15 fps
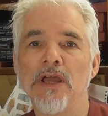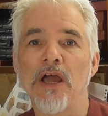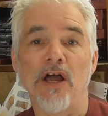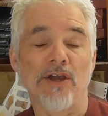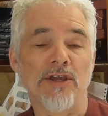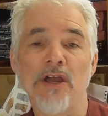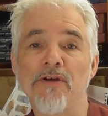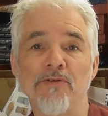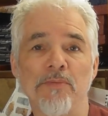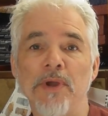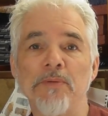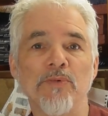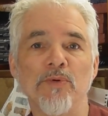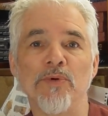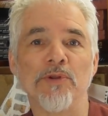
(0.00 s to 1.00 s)
I can't
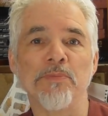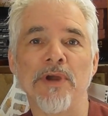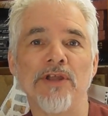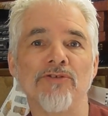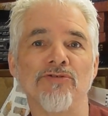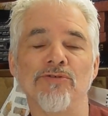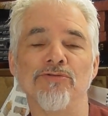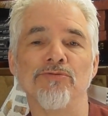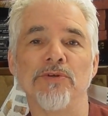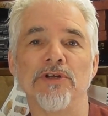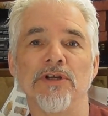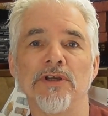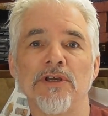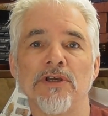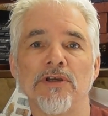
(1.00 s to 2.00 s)
remember what the pencils were
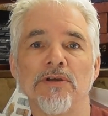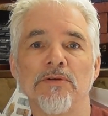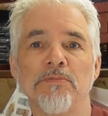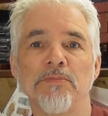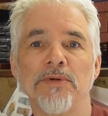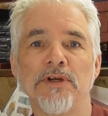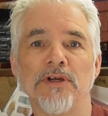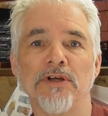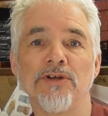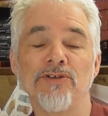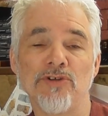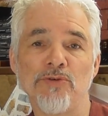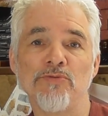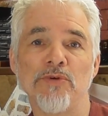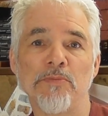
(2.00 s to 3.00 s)
like, but I
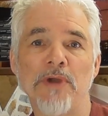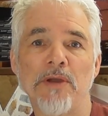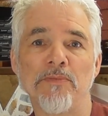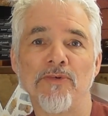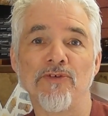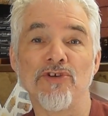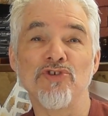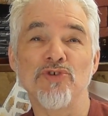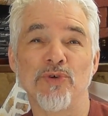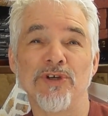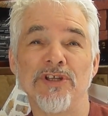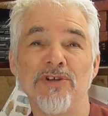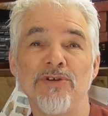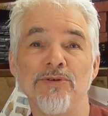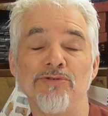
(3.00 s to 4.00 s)
do remember
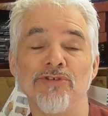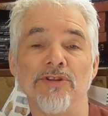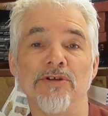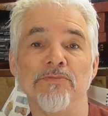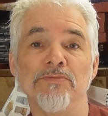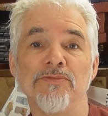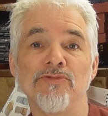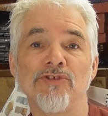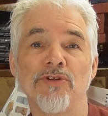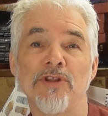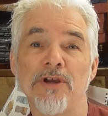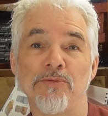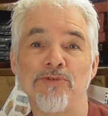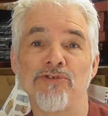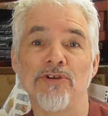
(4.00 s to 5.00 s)
enjoying using them, so
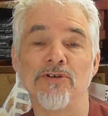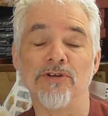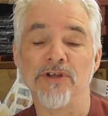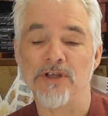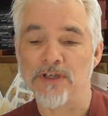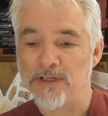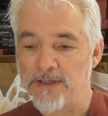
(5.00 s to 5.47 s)
that was good.